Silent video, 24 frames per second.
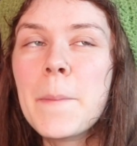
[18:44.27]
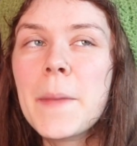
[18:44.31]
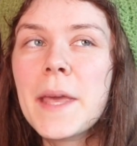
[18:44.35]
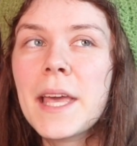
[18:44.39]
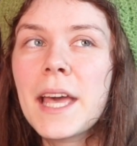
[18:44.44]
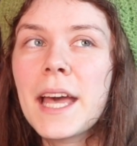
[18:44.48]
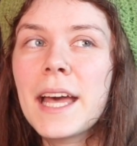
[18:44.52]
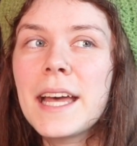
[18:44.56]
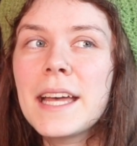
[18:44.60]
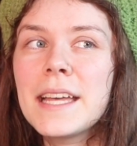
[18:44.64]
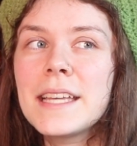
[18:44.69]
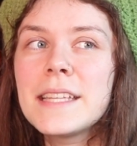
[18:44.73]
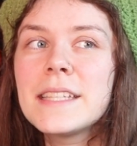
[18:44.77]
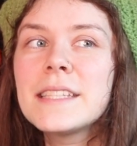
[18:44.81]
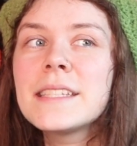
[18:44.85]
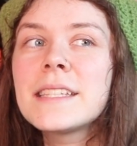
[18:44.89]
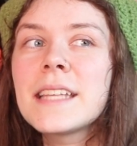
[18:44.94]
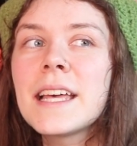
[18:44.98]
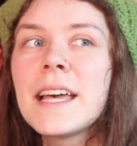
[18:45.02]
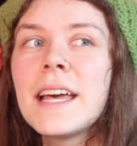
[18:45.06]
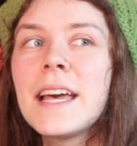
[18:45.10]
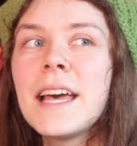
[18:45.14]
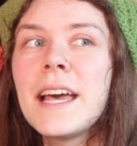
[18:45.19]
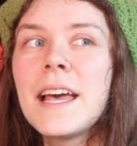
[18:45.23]
because
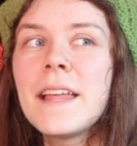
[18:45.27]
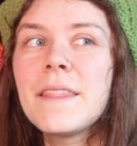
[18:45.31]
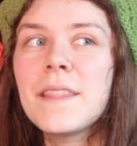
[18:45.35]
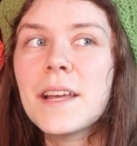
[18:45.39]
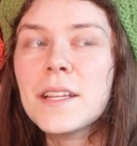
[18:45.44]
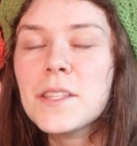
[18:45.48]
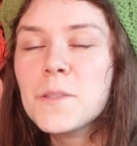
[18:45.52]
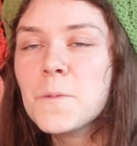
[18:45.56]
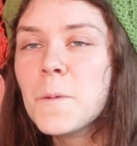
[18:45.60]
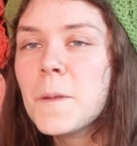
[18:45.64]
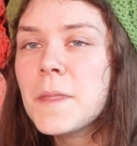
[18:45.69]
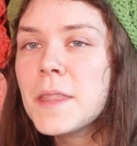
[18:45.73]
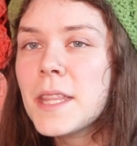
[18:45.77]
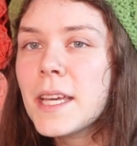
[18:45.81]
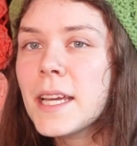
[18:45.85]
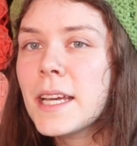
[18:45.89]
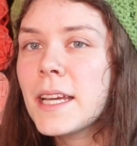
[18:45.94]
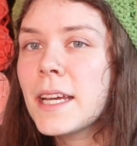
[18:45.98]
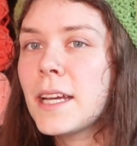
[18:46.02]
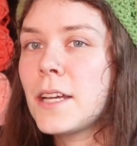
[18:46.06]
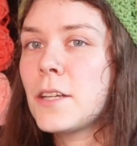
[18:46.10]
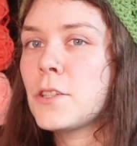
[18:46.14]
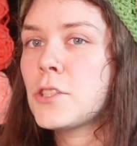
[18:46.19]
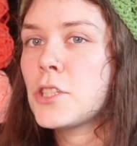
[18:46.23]
that's one
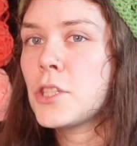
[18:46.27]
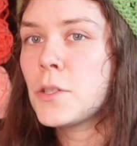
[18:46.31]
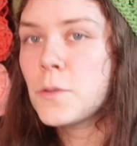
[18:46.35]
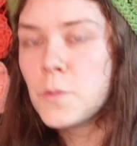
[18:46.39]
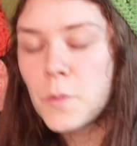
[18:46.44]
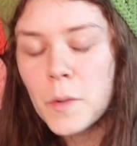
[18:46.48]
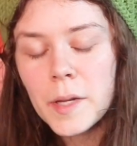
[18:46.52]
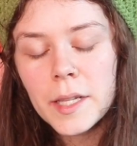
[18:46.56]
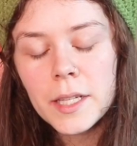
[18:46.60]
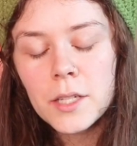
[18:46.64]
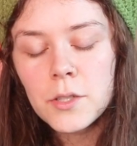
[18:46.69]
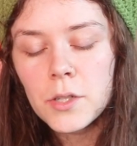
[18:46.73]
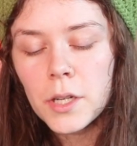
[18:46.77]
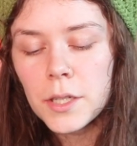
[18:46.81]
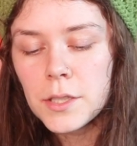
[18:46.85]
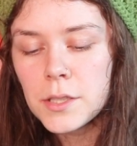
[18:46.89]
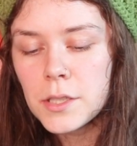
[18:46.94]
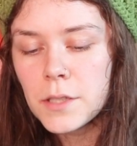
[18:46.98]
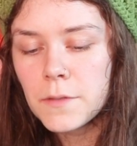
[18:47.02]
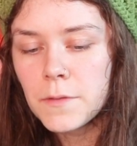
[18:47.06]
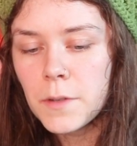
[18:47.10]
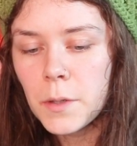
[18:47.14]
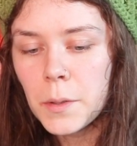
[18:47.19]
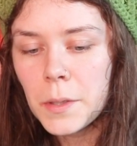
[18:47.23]
thing she really tries
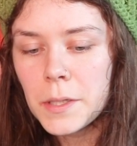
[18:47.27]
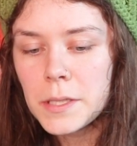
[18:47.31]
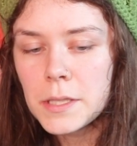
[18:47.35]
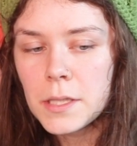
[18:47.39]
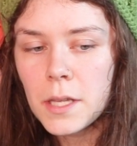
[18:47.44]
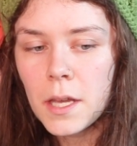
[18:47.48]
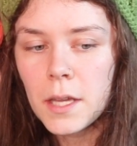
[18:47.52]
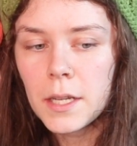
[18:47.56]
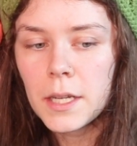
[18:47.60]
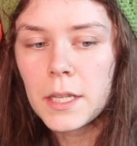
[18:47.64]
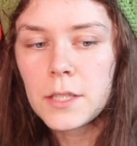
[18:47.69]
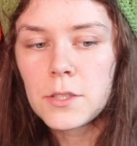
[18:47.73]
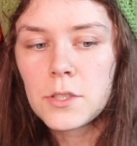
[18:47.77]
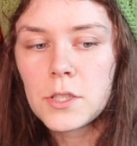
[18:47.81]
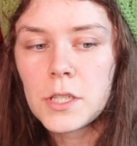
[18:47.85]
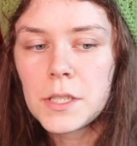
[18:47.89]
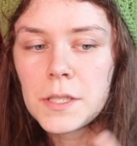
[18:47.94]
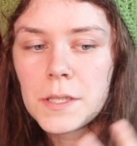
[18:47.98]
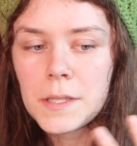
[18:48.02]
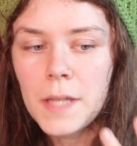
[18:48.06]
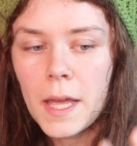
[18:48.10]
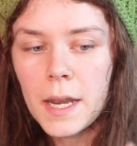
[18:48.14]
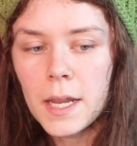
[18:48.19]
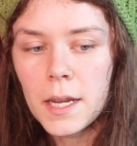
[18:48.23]
to focus on, is
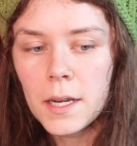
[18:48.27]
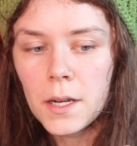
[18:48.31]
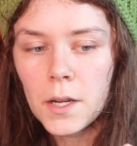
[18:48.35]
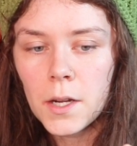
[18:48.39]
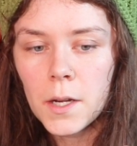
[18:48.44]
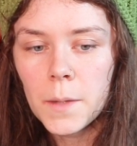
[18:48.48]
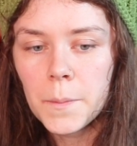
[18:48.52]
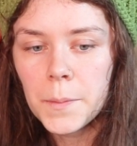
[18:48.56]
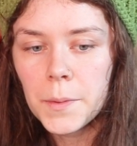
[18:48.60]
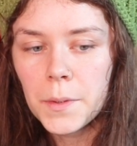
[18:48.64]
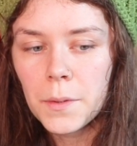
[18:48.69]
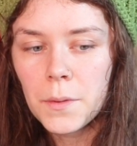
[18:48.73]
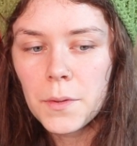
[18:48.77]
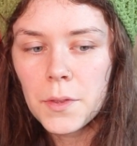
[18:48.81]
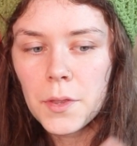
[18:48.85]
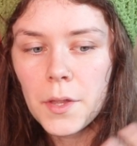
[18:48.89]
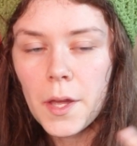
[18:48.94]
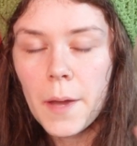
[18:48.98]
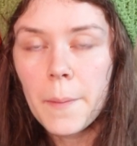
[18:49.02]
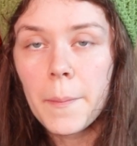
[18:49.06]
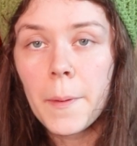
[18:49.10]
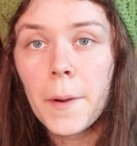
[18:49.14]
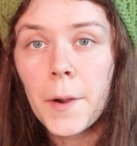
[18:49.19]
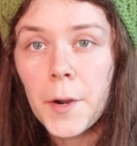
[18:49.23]
just setting her booth
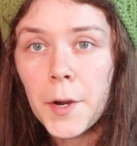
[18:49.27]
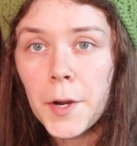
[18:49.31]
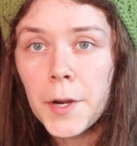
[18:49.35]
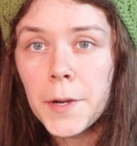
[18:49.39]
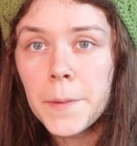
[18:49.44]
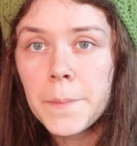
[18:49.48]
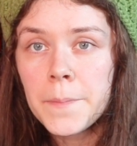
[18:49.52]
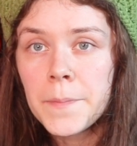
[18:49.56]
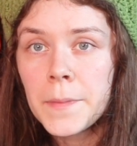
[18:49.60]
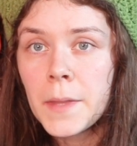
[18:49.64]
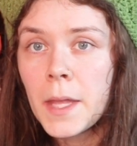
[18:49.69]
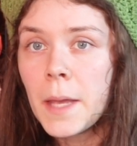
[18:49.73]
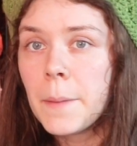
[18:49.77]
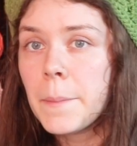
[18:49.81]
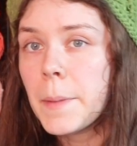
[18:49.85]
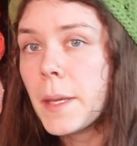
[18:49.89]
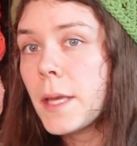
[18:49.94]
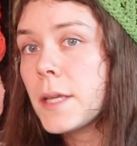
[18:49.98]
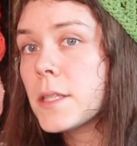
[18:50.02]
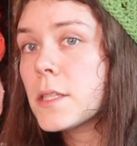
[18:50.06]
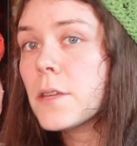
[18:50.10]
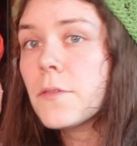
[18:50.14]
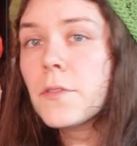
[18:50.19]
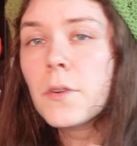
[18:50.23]
apart,
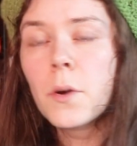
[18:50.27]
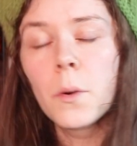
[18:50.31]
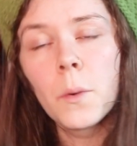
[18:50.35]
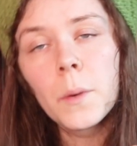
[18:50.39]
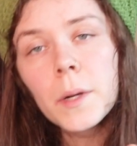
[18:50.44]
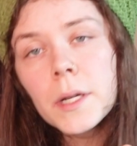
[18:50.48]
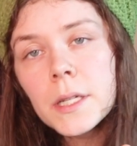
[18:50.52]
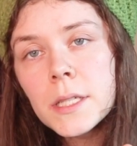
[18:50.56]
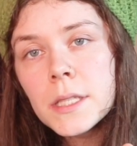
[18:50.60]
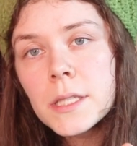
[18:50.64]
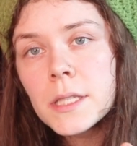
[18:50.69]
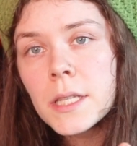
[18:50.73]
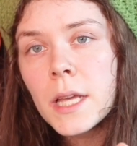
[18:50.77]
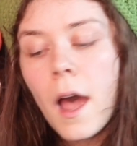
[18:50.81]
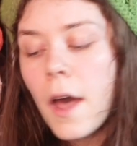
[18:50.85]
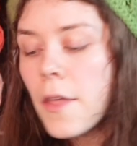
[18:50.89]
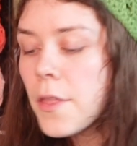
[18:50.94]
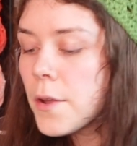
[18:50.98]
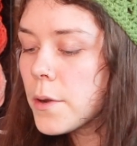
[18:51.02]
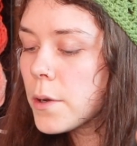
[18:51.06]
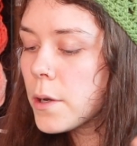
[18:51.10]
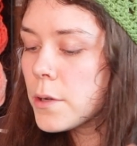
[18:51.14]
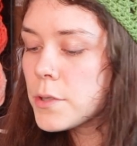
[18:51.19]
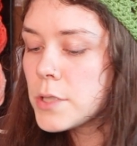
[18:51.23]
because of course
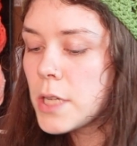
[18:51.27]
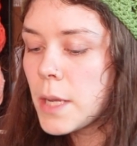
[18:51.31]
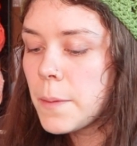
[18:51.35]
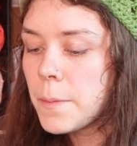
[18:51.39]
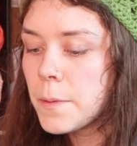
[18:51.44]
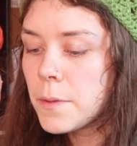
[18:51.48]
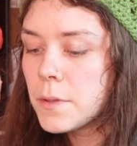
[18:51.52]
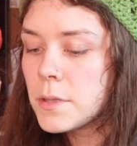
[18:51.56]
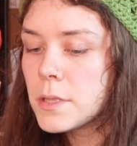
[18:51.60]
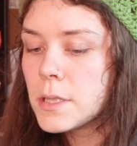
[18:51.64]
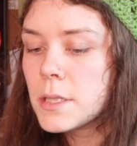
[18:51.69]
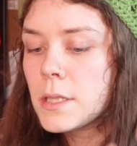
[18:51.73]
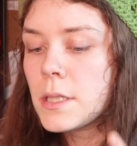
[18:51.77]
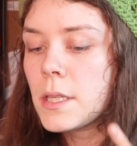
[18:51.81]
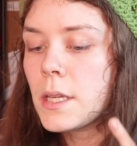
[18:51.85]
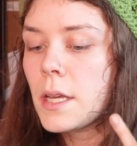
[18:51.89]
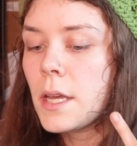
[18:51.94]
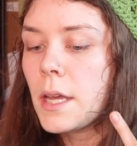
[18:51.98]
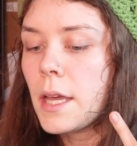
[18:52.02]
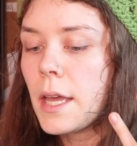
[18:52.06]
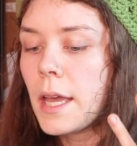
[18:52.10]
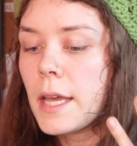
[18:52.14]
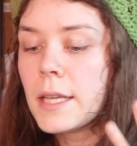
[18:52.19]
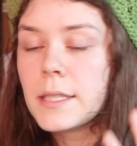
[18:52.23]
other crochet booths
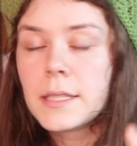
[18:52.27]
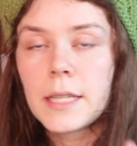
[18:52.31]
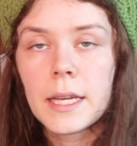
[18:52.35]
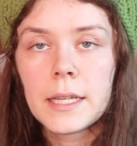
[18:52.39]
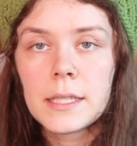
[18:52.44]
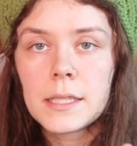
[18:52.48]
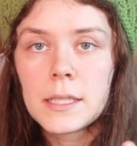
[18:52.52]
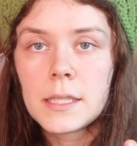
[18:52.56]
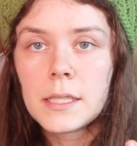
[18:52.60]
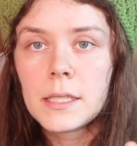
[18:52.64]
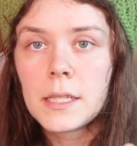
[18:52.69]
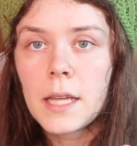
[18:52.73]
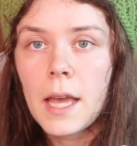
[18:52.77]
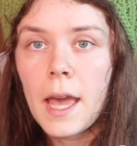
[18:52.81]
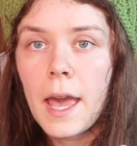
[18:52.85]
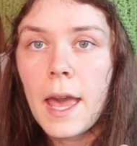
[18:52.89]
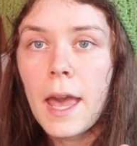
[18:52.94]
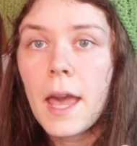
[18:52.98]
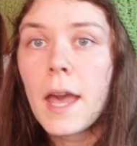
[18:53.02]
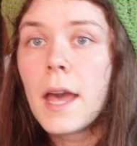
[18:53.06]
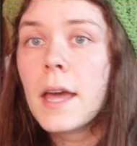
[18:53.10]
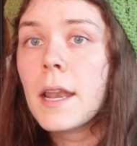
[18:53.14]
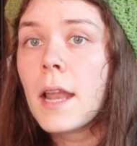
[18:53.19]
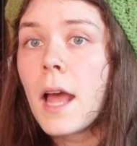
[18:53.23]
exist
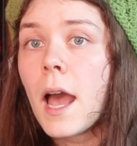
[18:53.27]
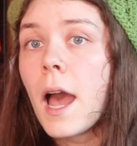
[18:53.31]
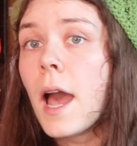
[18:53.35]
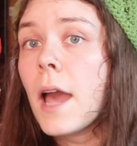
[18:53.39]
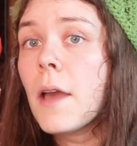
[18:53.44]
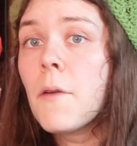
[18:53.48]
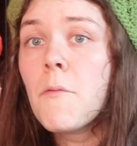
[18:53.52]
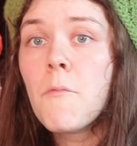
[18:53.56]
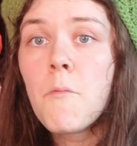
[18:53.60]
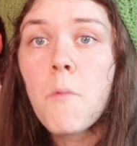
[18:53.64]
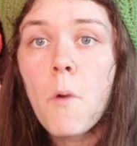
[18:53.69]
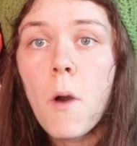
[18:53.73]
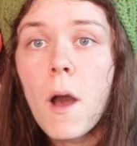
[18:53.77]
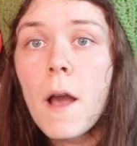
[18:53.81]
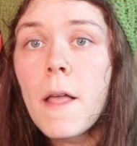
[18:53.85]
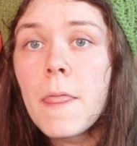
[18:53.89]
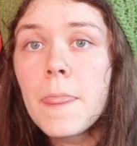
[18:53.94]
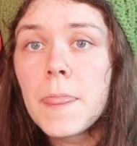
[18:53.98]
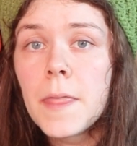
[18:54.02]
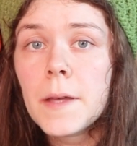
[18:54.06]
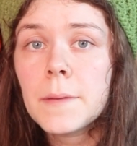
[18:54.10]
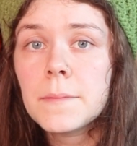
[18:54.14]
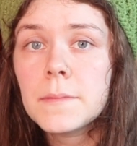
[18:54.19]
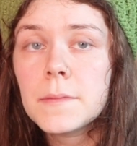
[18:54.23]
and I
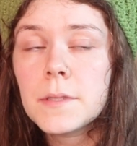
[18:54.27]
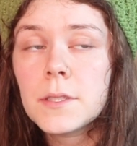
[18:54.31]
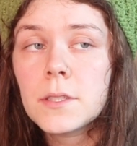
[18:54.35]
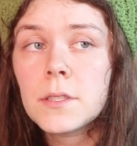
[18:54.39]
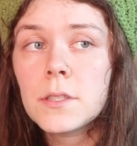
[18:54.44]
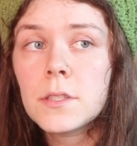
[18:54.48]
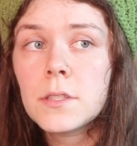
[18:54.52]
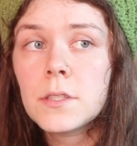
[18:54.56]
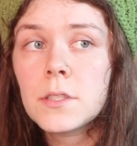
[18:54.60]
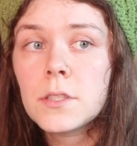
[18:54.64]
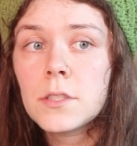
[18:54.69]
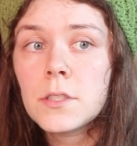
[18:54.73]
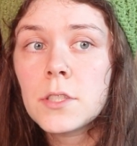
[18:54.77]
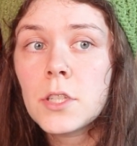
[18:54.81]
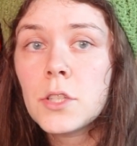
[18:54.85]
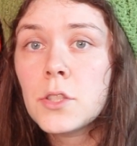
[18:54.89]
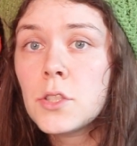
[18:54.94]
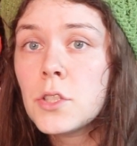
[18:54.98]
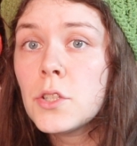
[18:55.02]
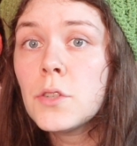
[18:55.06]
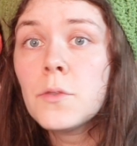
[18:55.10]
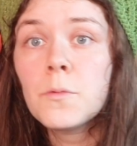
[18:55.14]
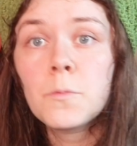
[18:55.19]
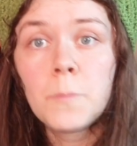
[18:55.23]
want them to
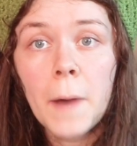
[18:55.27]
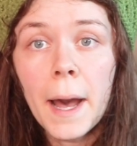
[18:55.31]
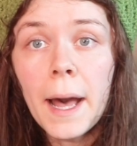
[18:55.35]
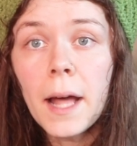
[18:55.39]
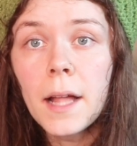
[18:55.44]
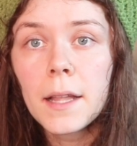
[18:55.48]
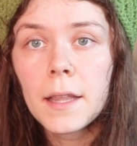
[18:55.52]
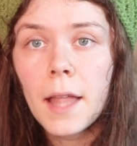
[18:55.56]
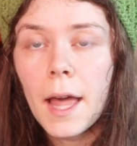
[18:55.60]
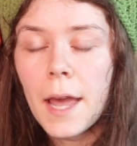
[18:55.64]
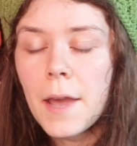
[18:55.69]
do well.